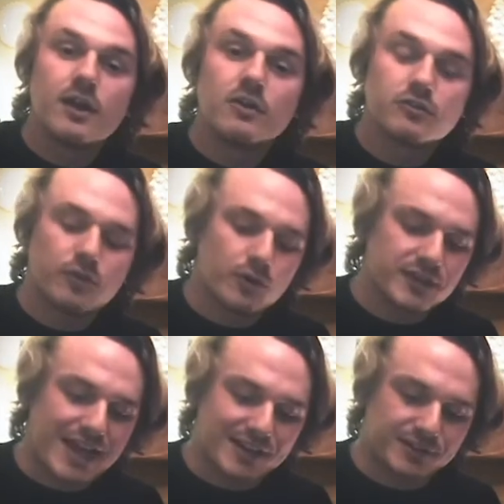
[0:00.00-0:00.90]
"For the
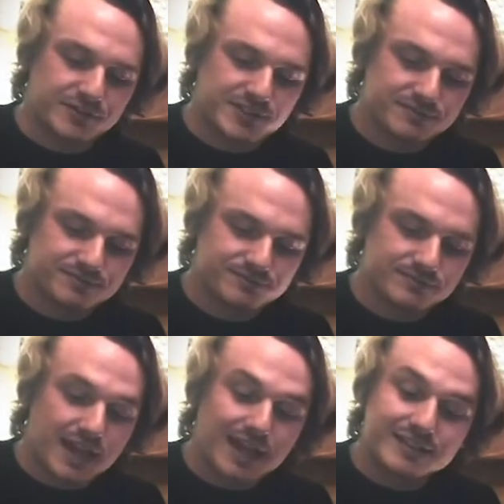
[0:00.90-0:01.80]
elves,
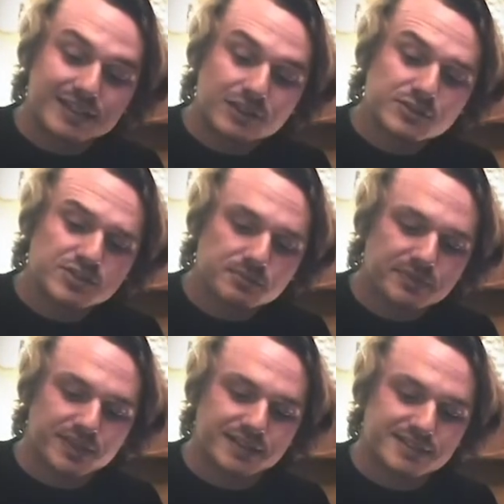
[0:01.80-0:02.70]
a little
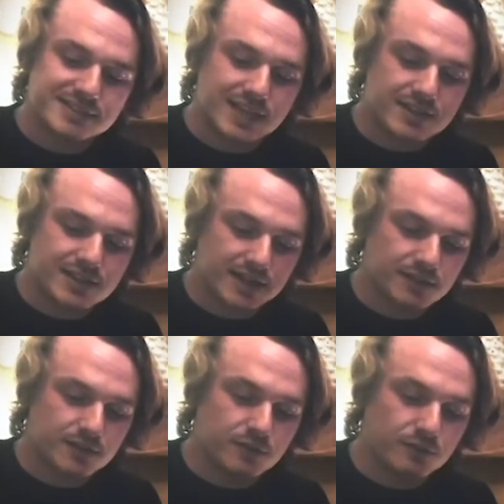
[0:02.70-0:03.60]
something to say thank
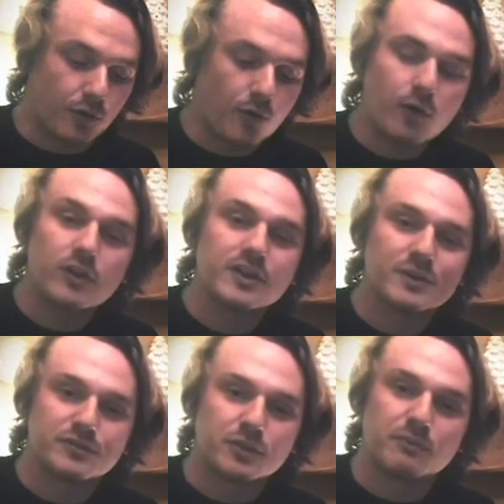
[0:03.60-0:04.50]
you for all you
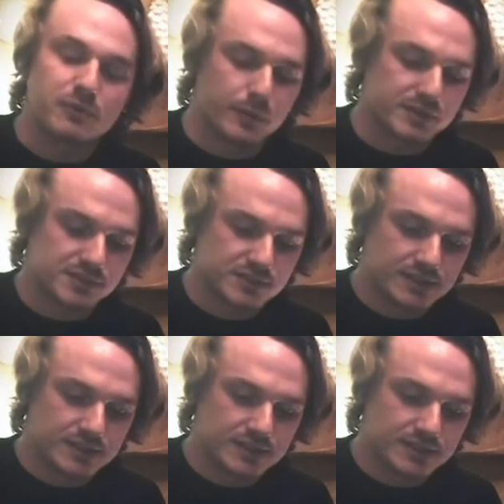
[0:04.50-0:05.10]
have done for us."